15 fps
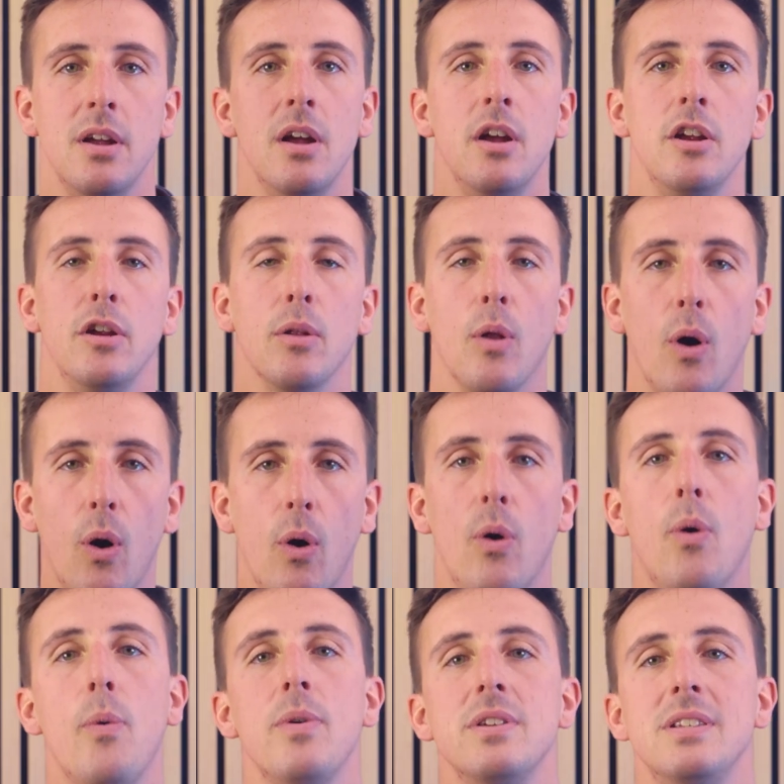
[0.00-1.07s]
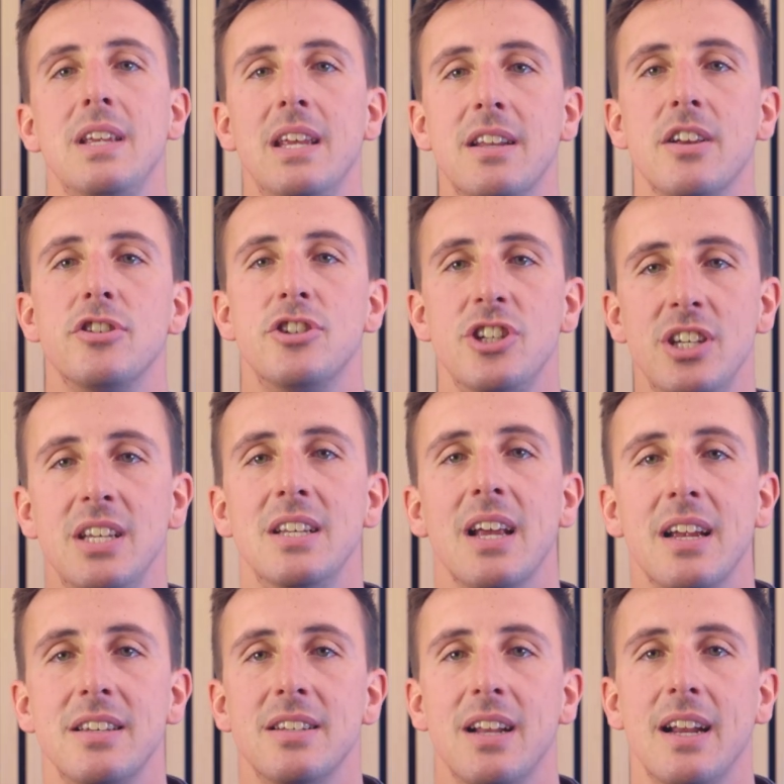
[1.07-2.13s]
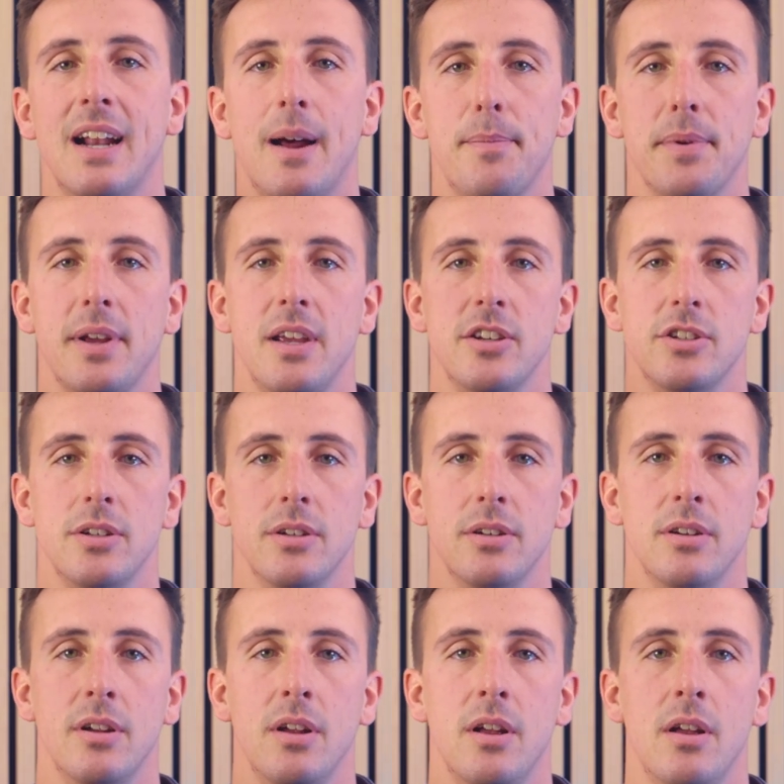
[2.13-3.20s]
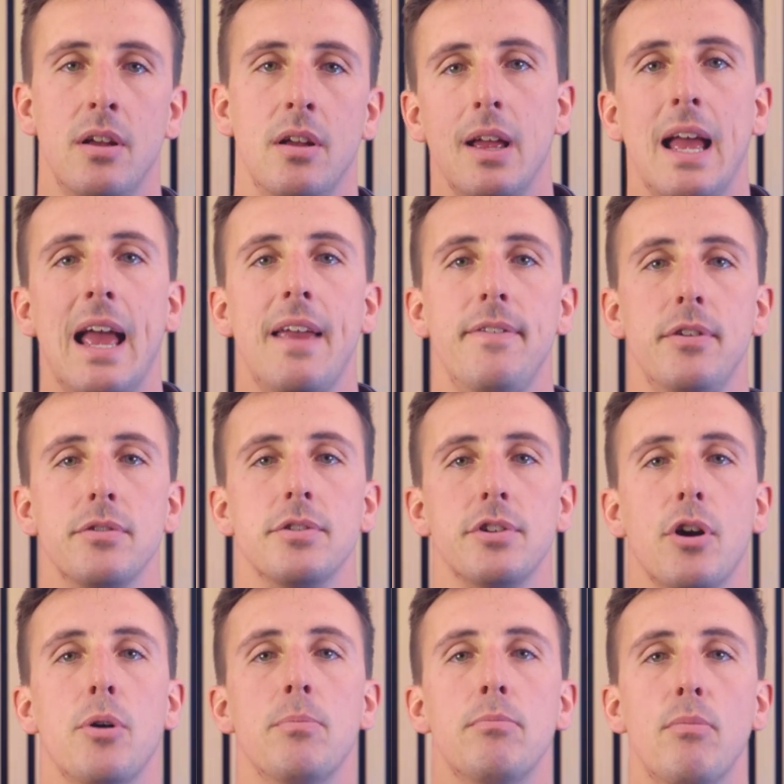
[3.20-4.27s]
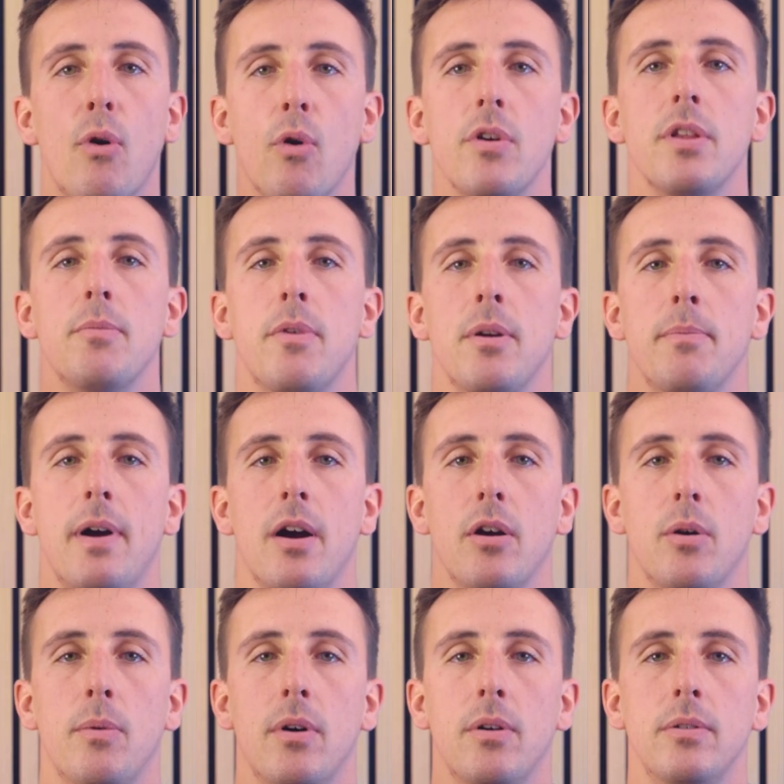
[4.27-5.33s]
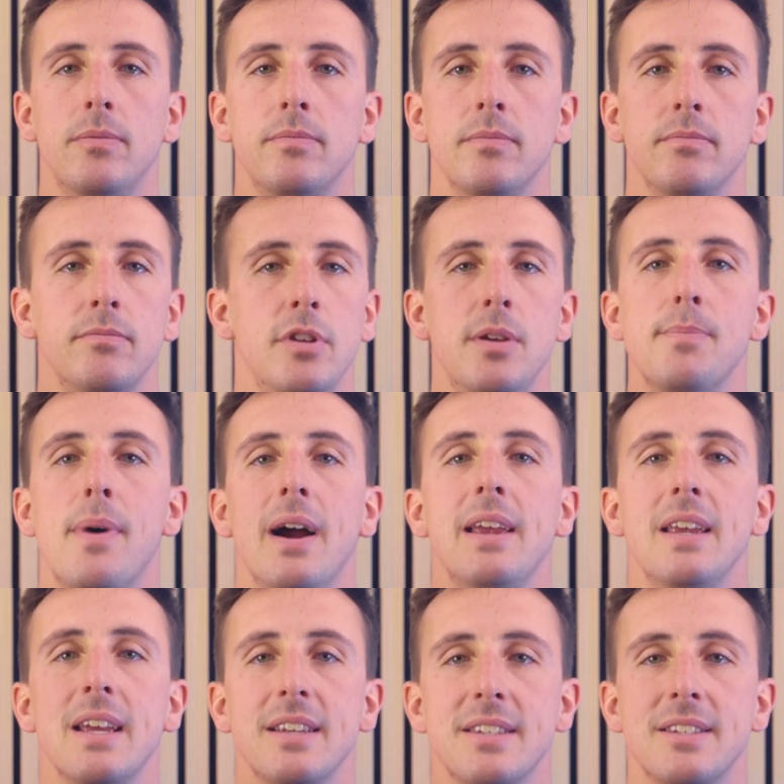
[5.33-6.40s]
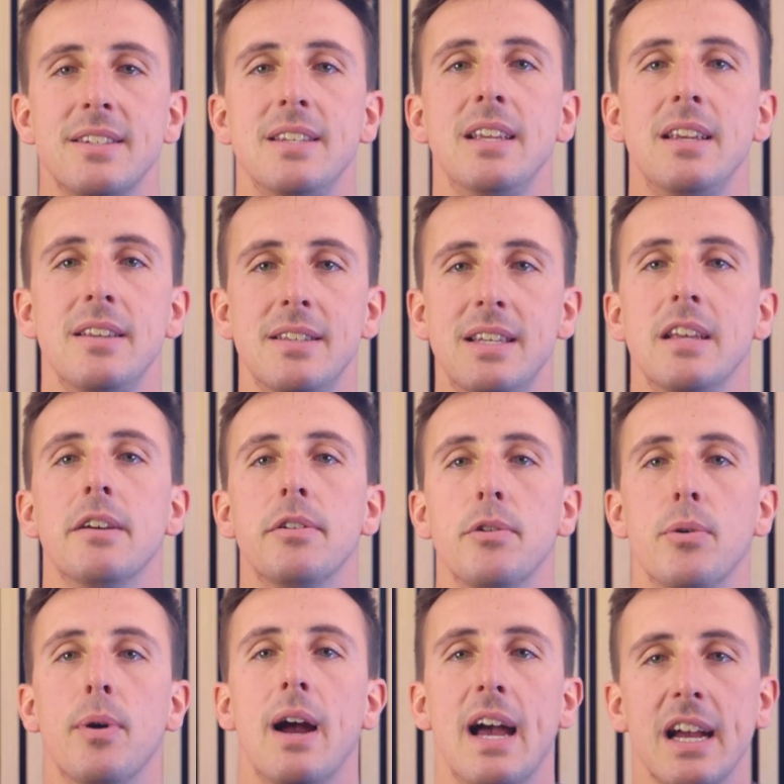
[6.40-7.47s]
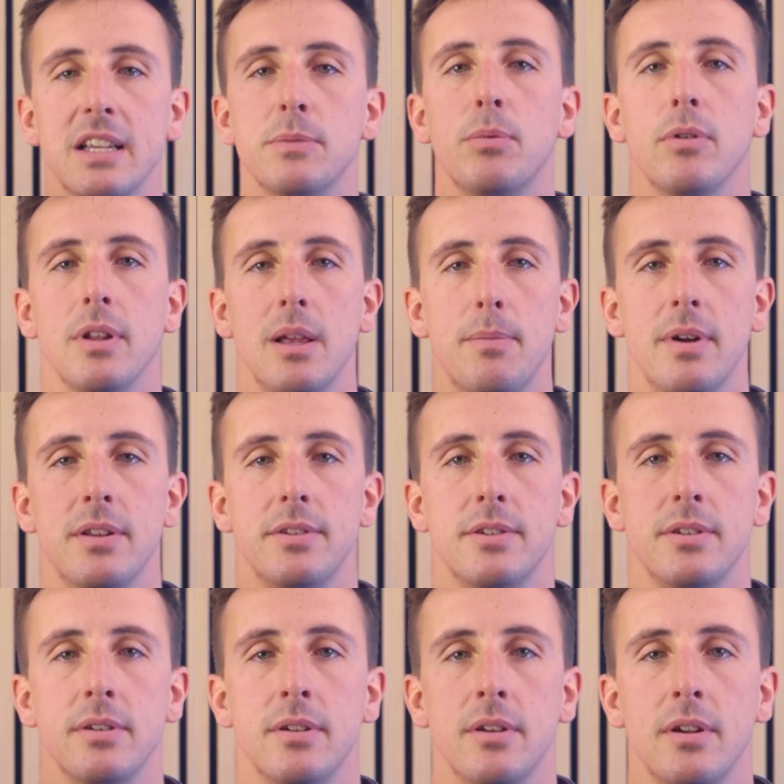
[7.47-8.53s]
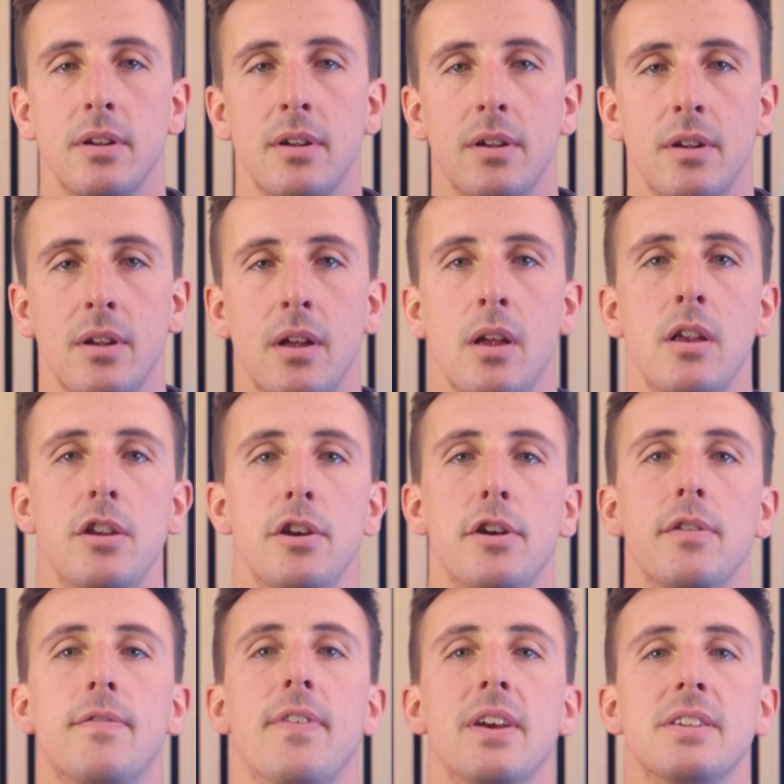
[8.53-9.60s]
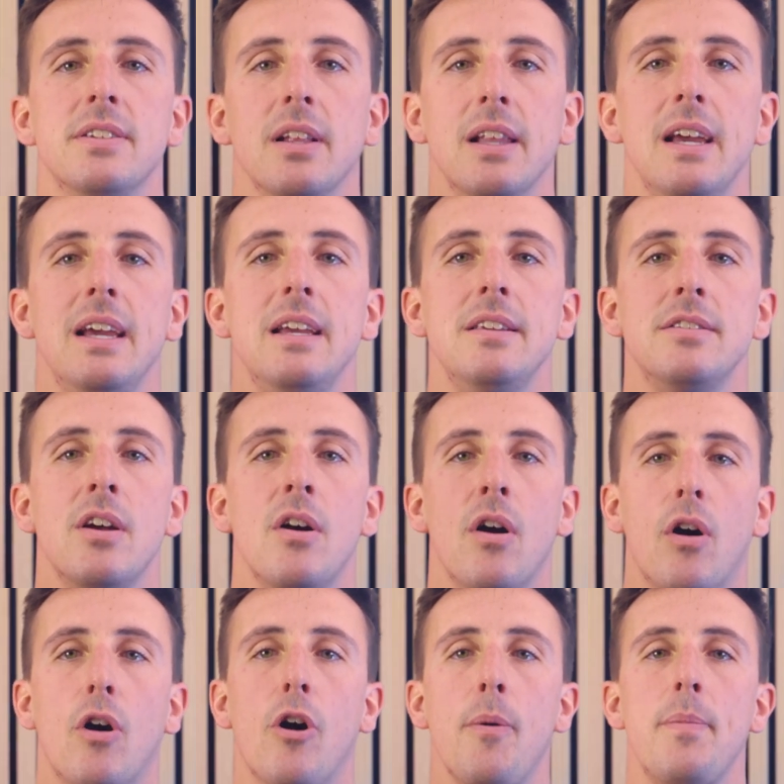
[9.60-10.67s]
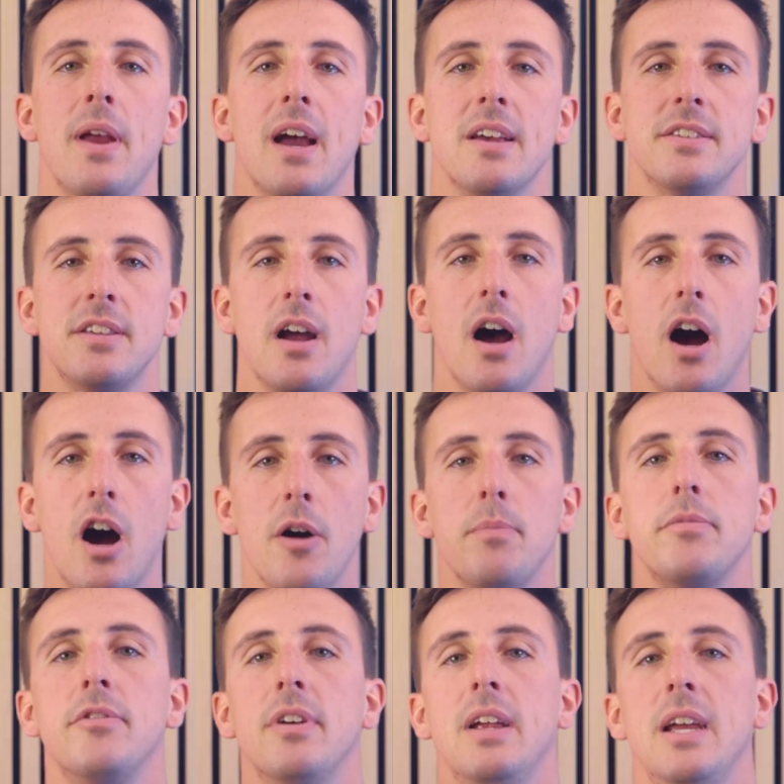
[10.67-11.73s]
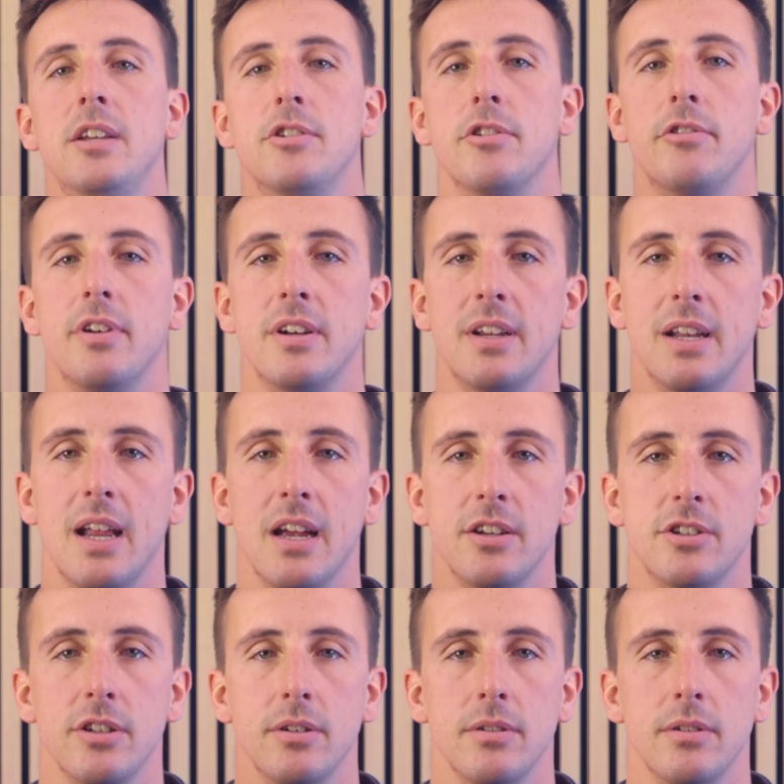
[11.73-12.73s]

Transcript: you'll always need a G99 application. If you install more than one Powerwall, you might exceed DNO export limits. You could face delays or be asked to upgrade your grid connection.